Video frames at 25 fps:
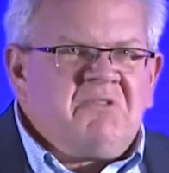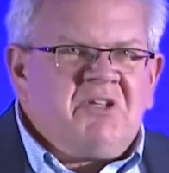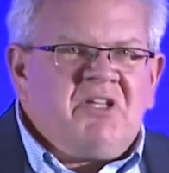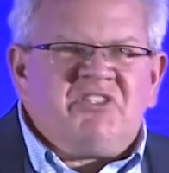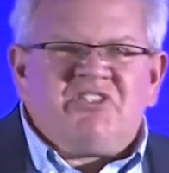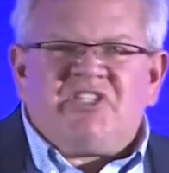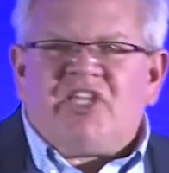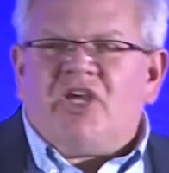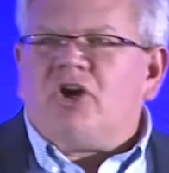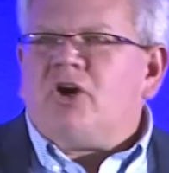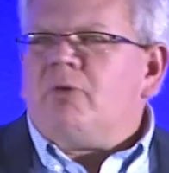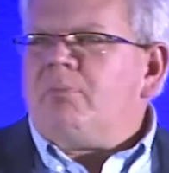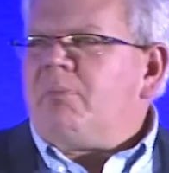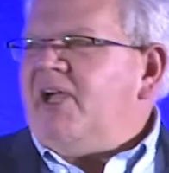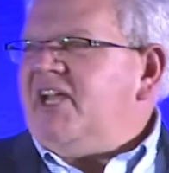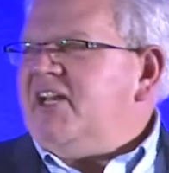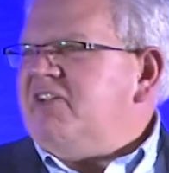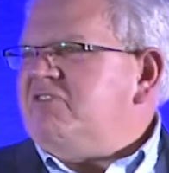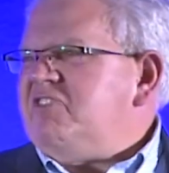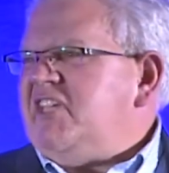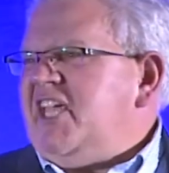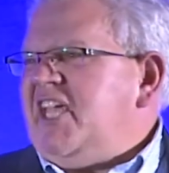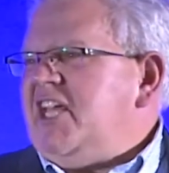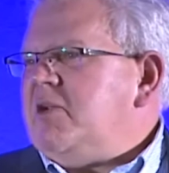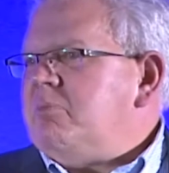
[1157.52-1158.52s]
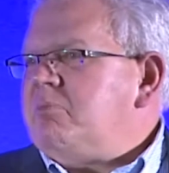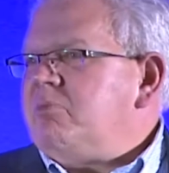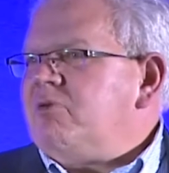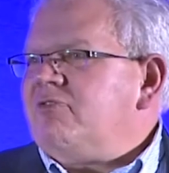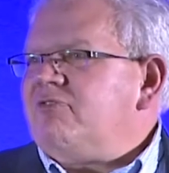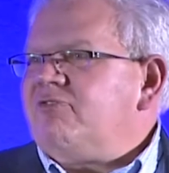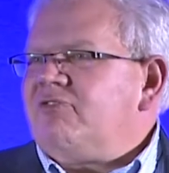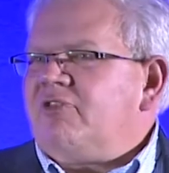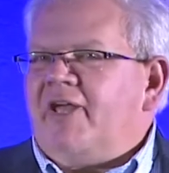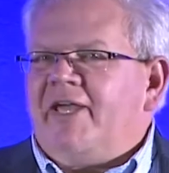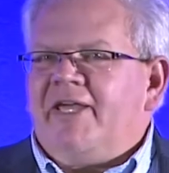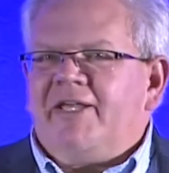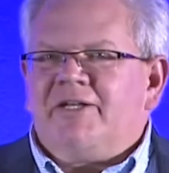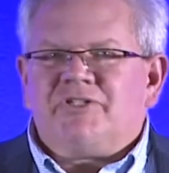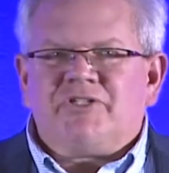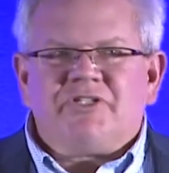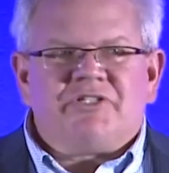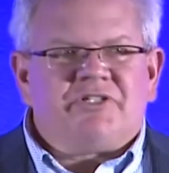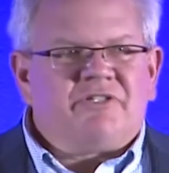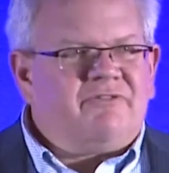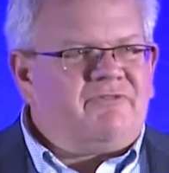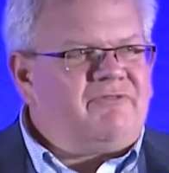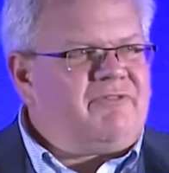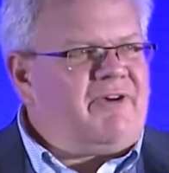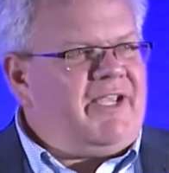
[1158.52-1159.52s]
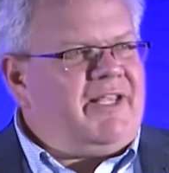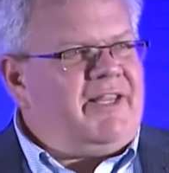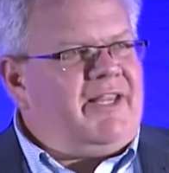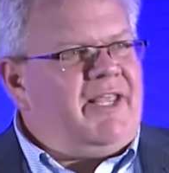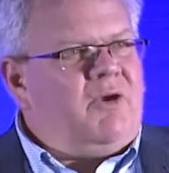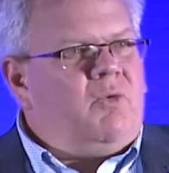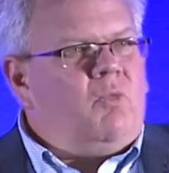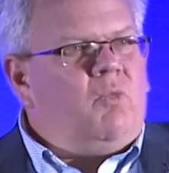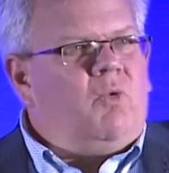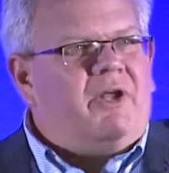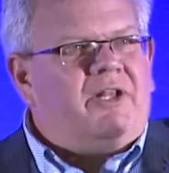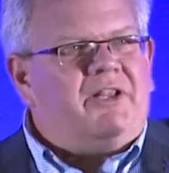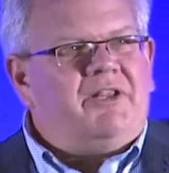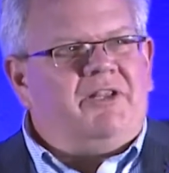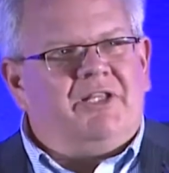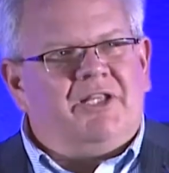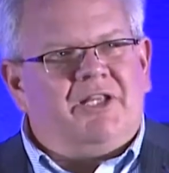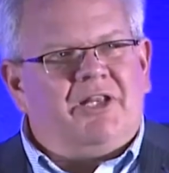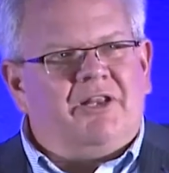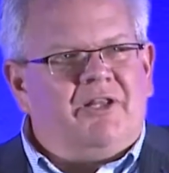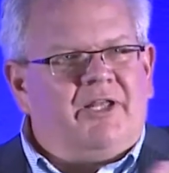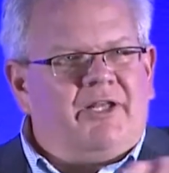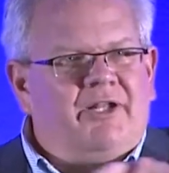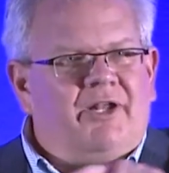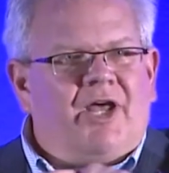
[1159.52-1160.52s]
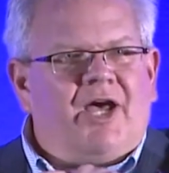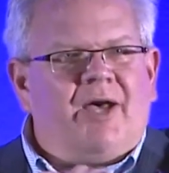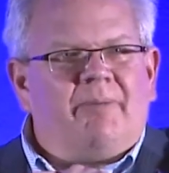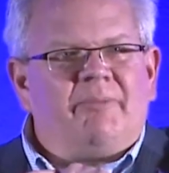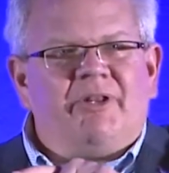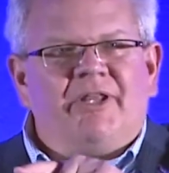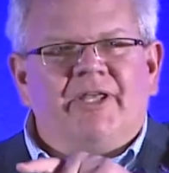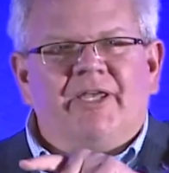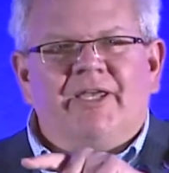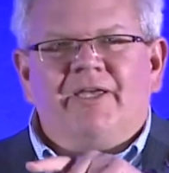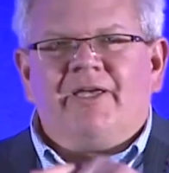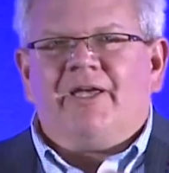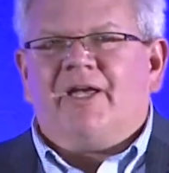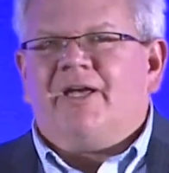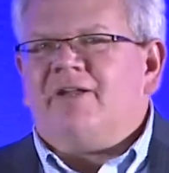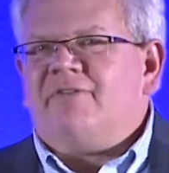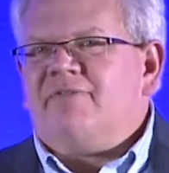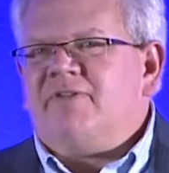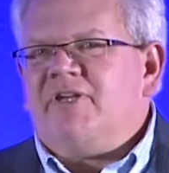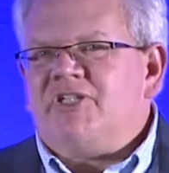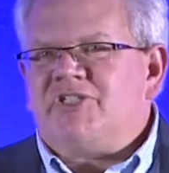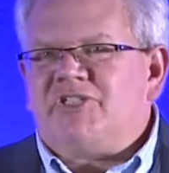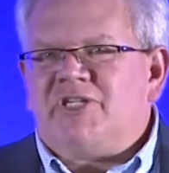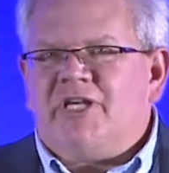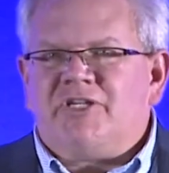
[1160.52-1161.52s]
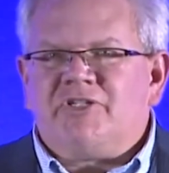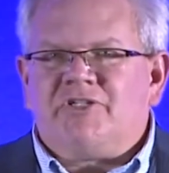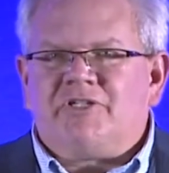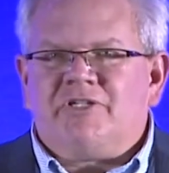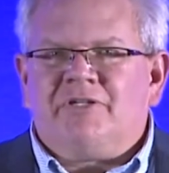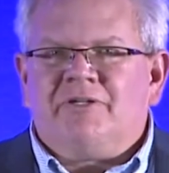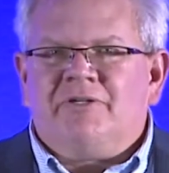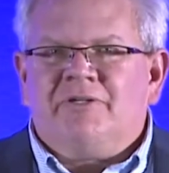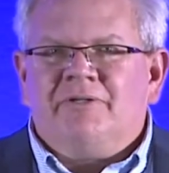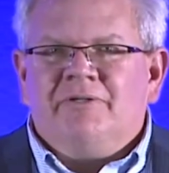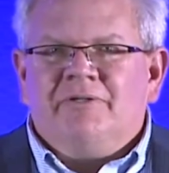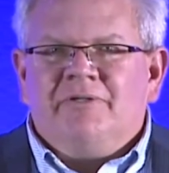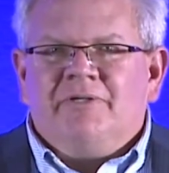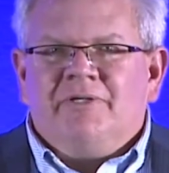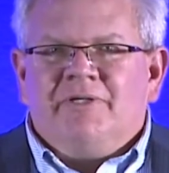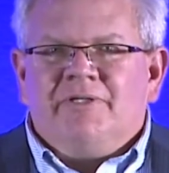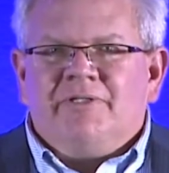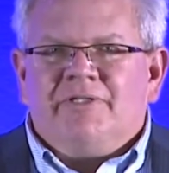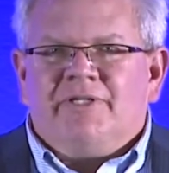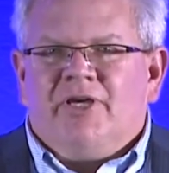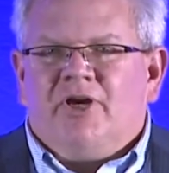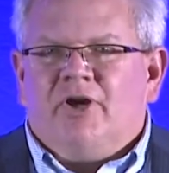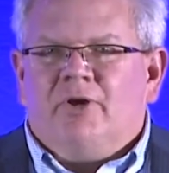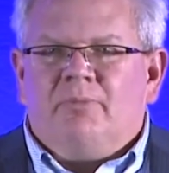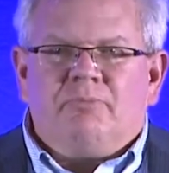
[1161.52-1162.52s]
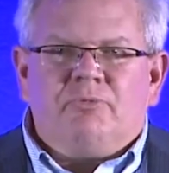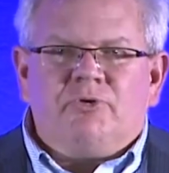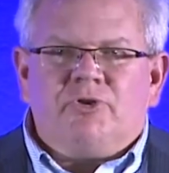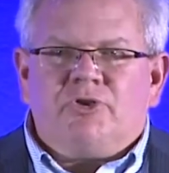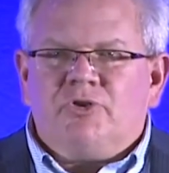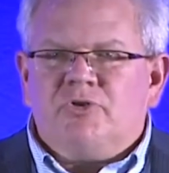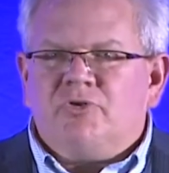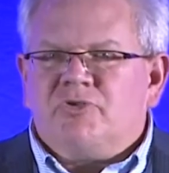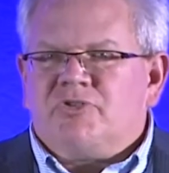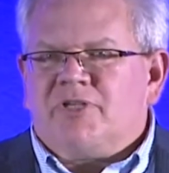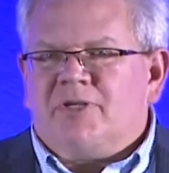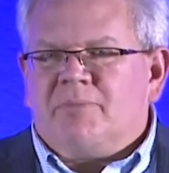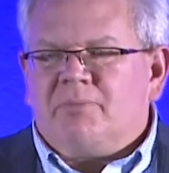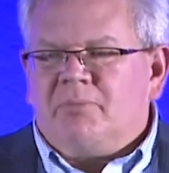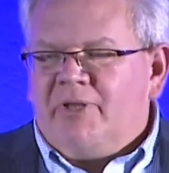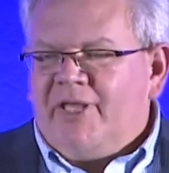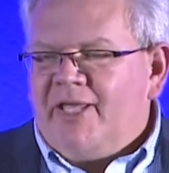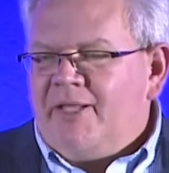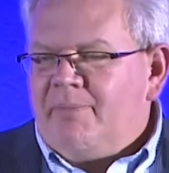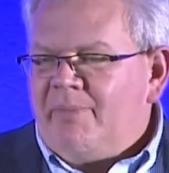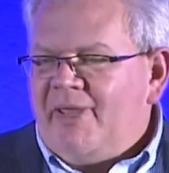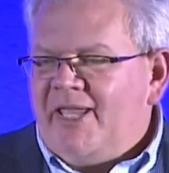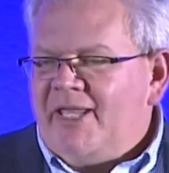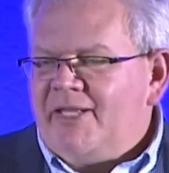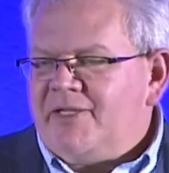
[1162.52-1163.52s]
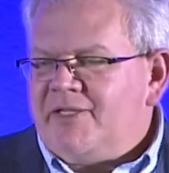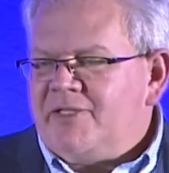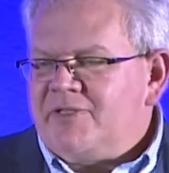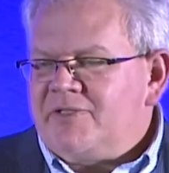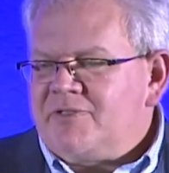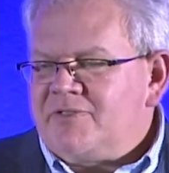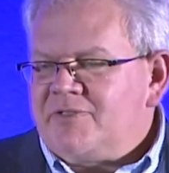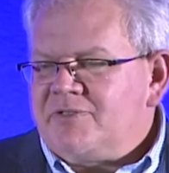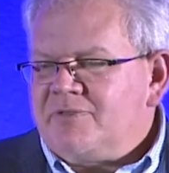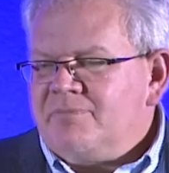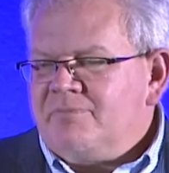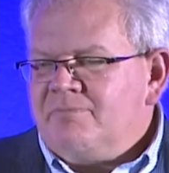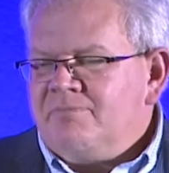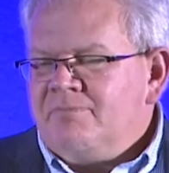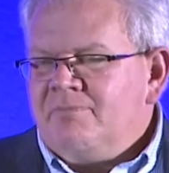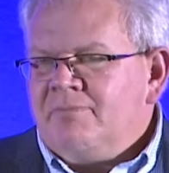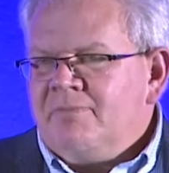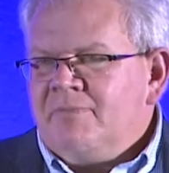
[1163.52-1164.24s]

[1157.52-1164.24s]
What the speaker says: terabyte of data per flight just to find that one little anomaly out of each engine to help reduce unplanned maintenance.